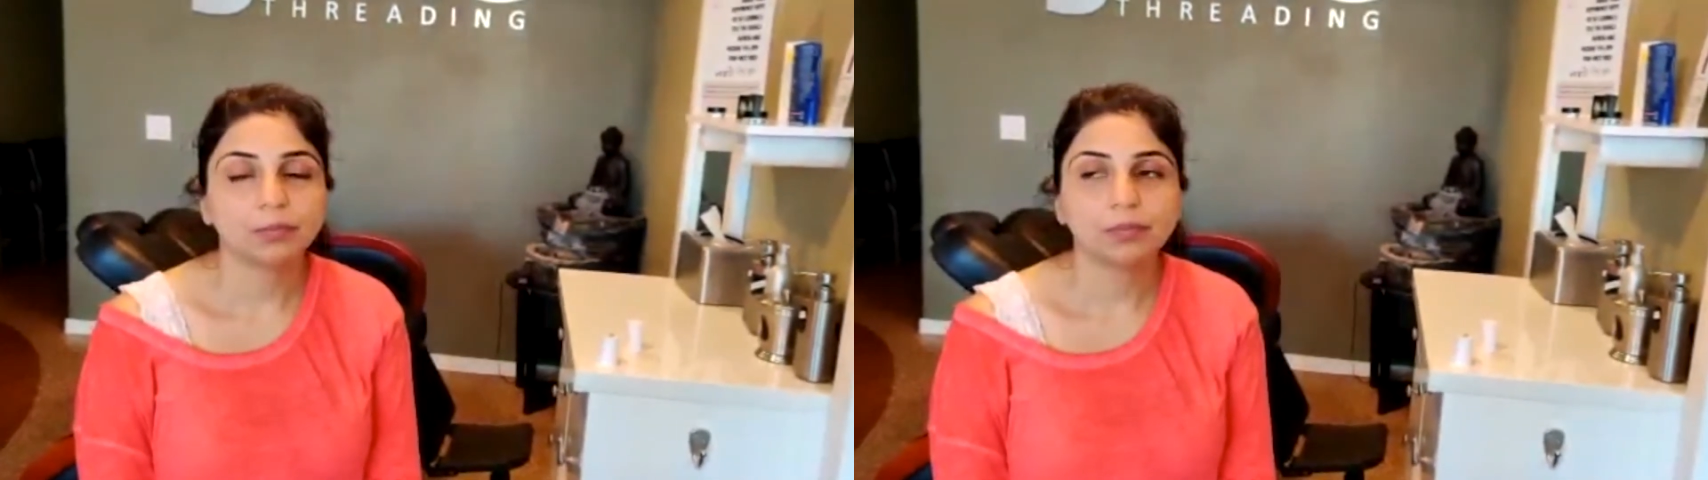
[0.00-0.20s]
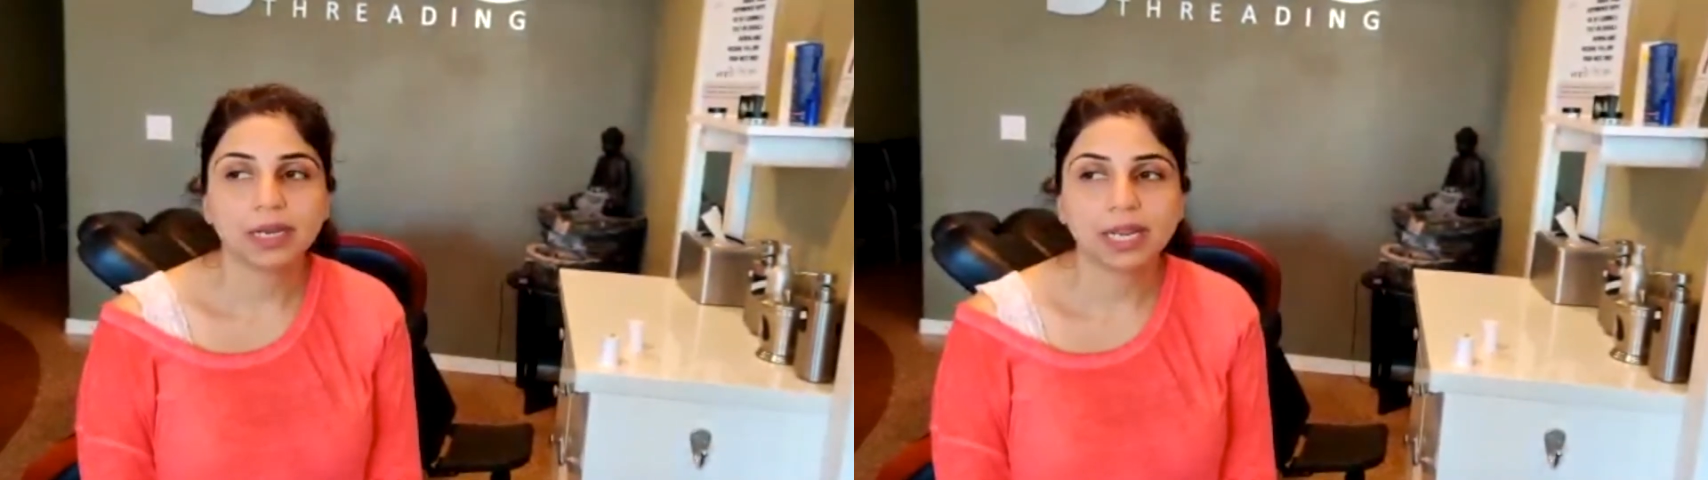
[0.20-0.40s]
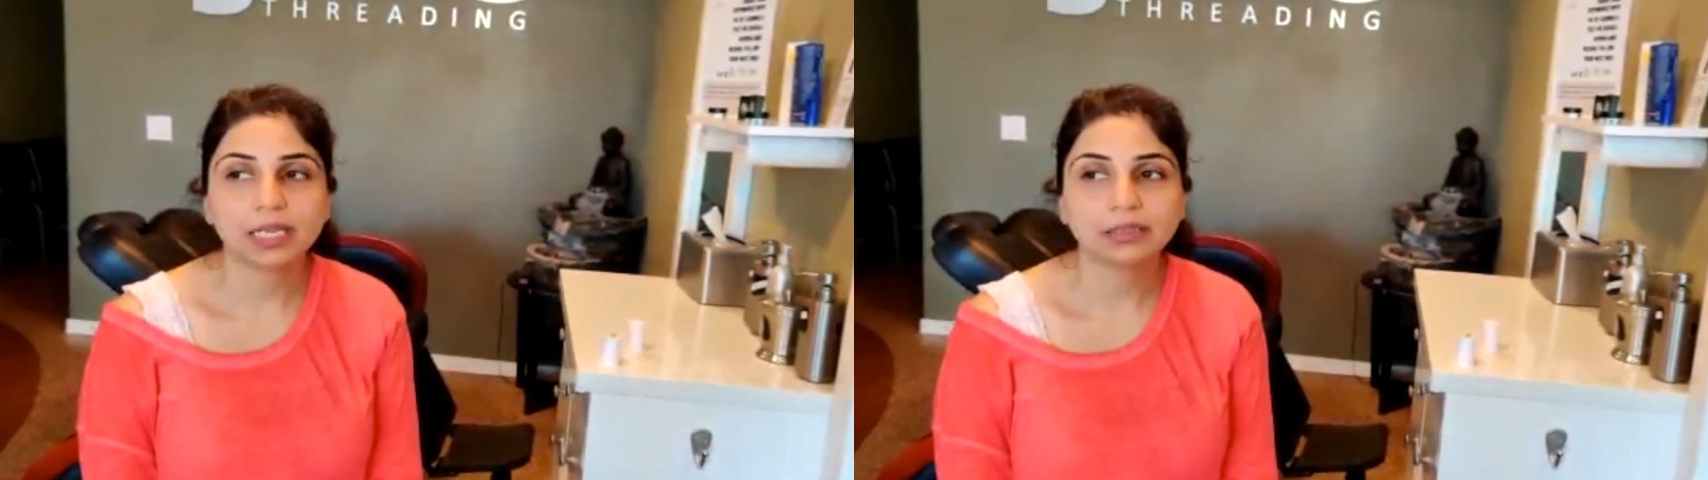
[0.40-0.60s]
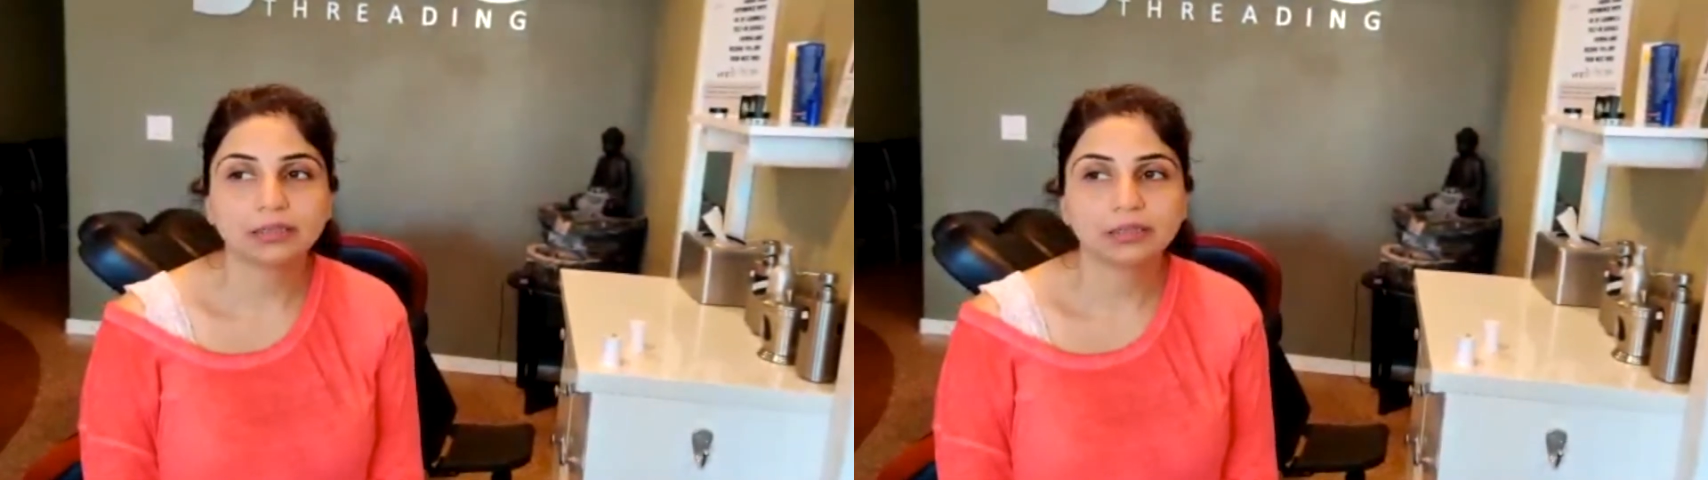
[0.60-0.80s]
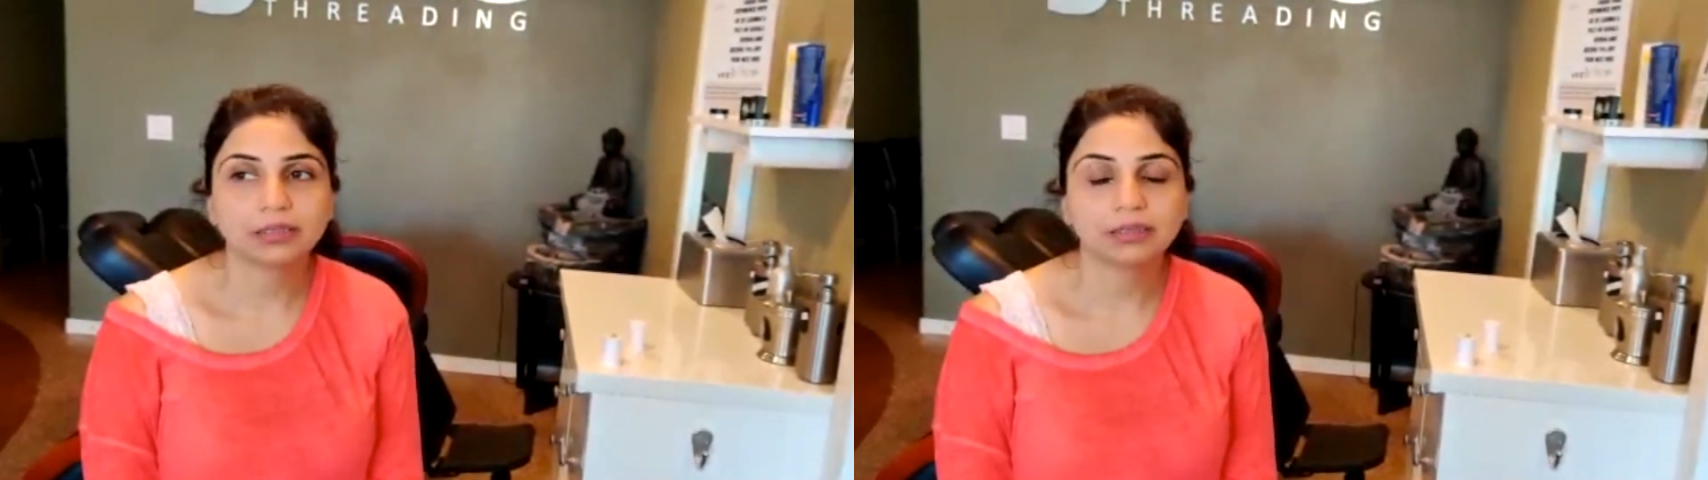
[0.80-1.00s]

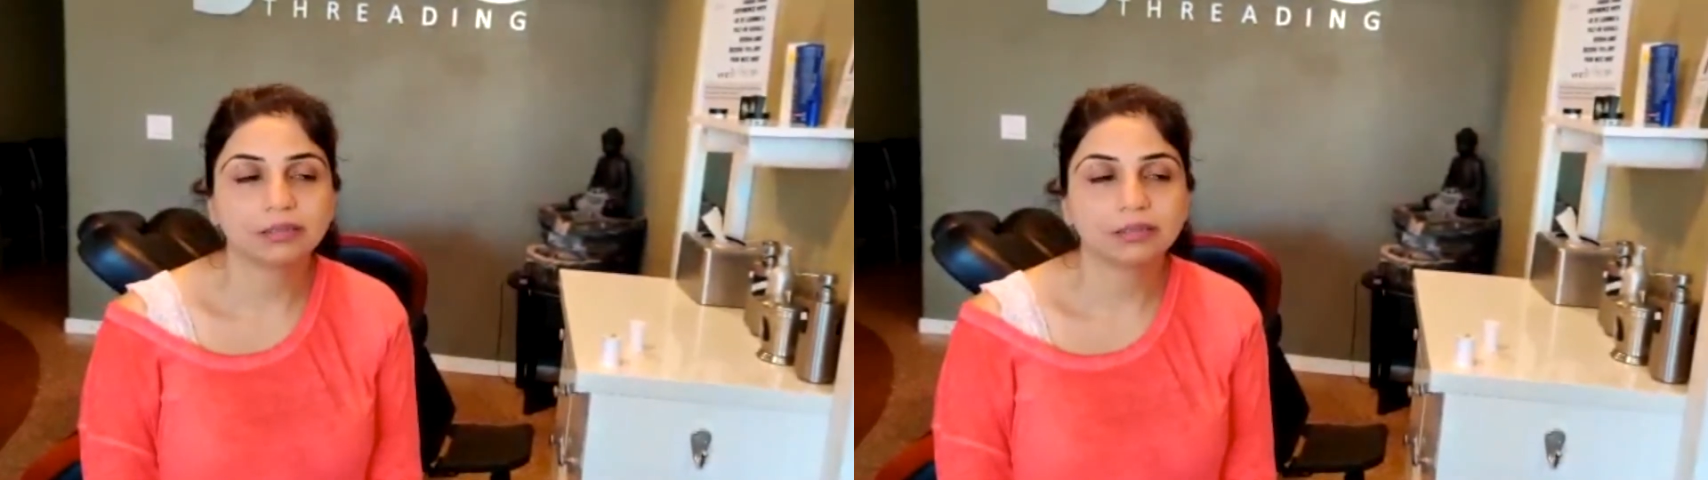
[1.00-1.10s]
brings